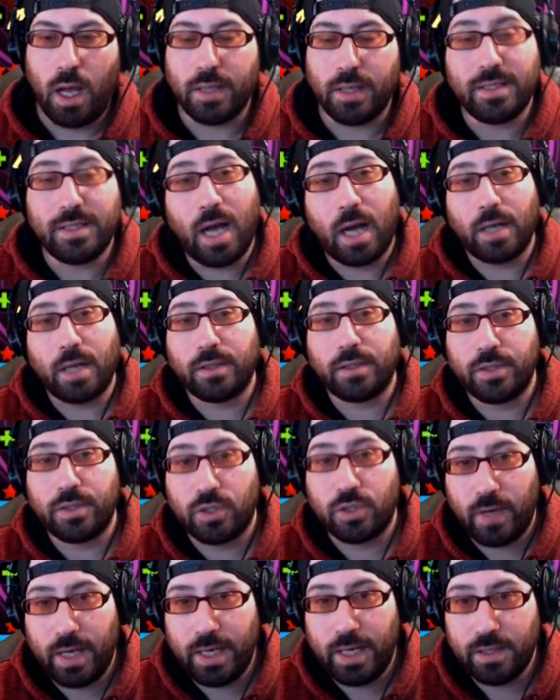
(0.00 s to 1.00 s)
Doctor
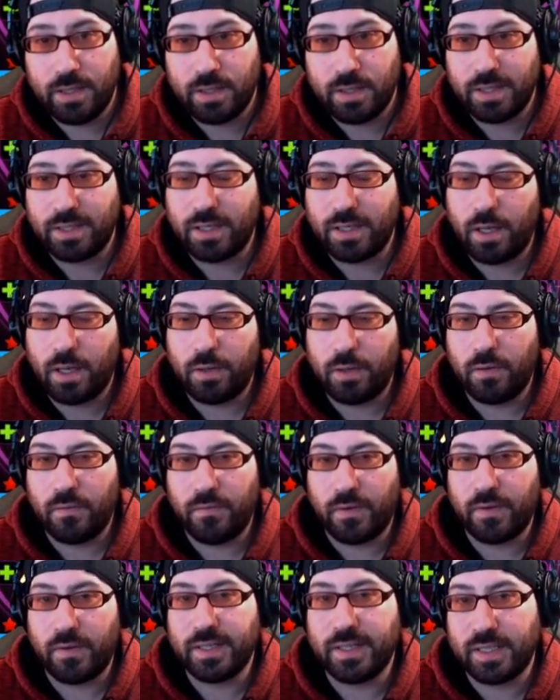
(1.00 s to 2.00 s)
Strange is another
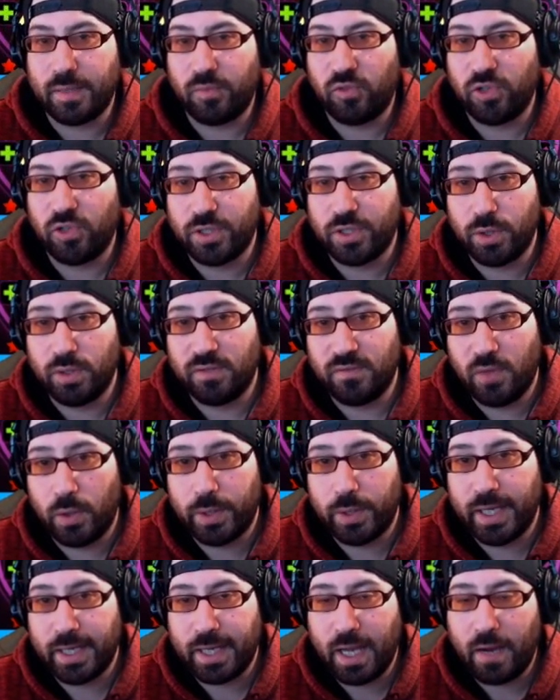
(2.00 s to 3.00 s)
very similar to
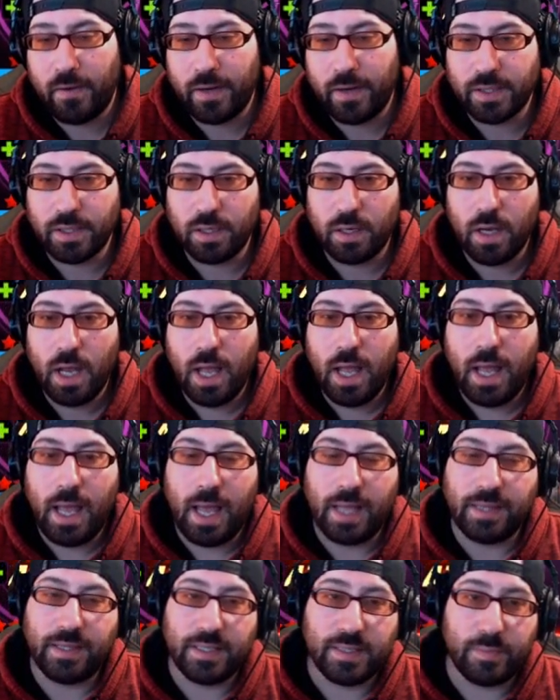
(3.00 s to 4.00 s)
Loki character.
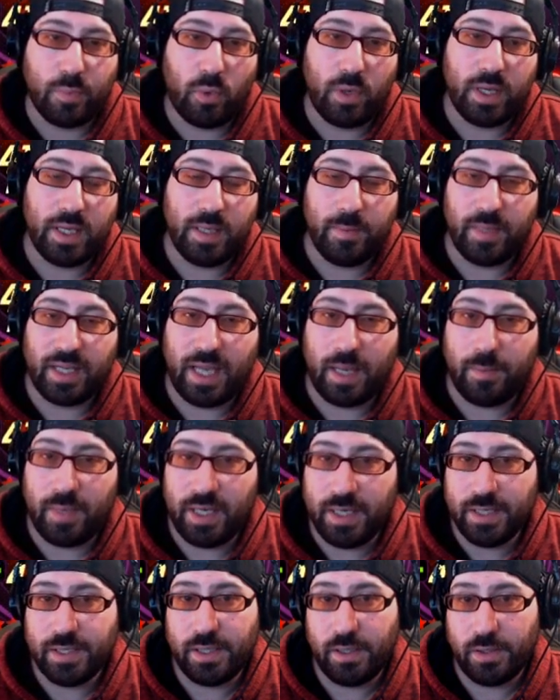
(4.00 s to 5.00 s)
At this point, he became
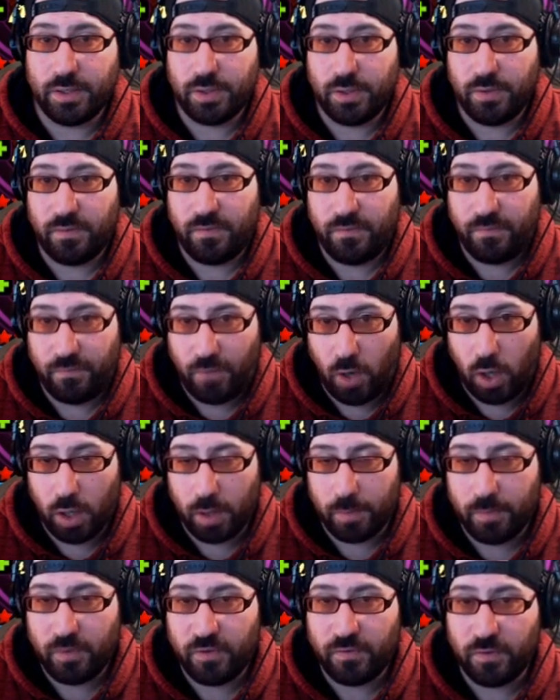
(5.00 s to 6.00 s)
easier to
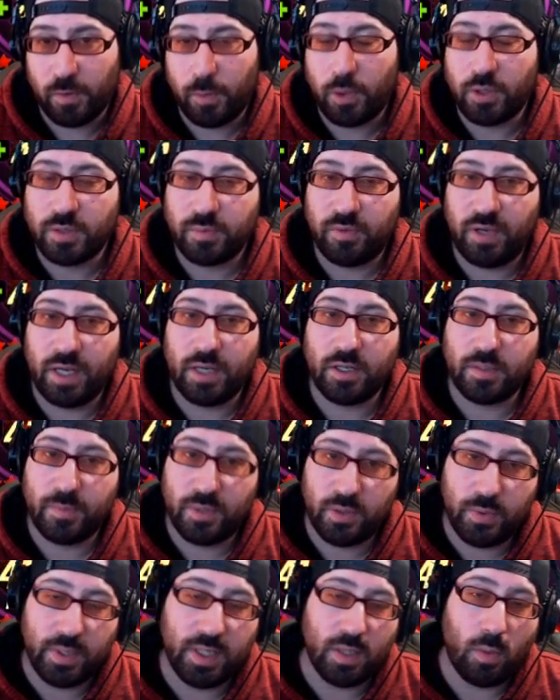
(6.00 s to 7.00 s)
farm for most players
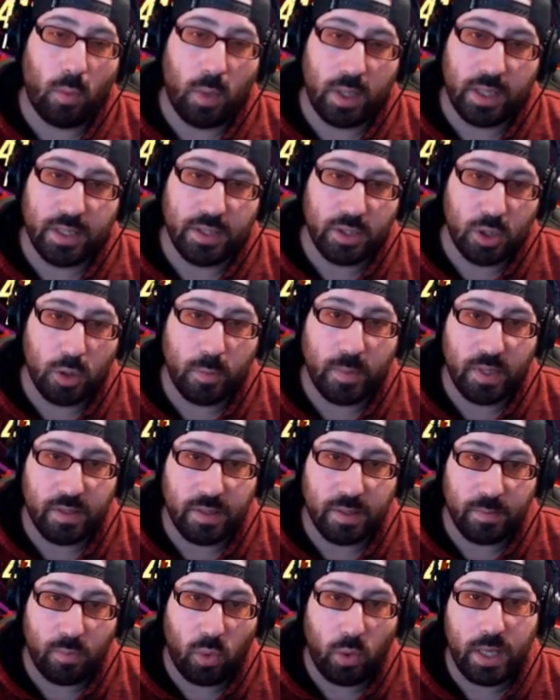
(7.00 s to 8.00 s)
between the one and two
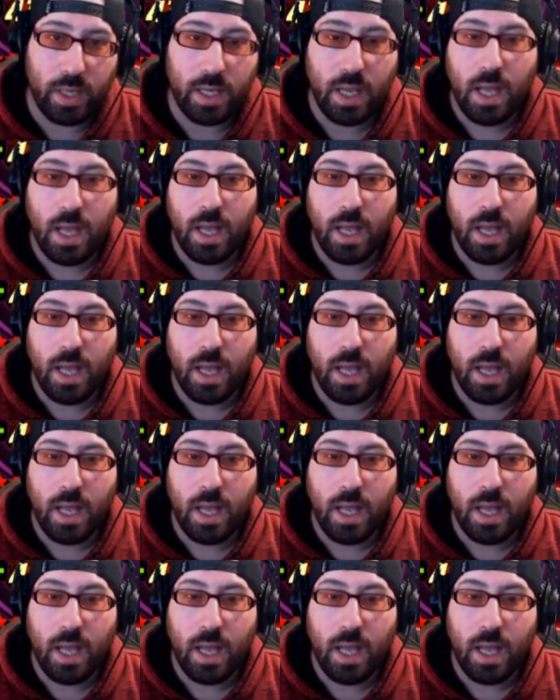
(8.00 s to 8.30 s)
million point.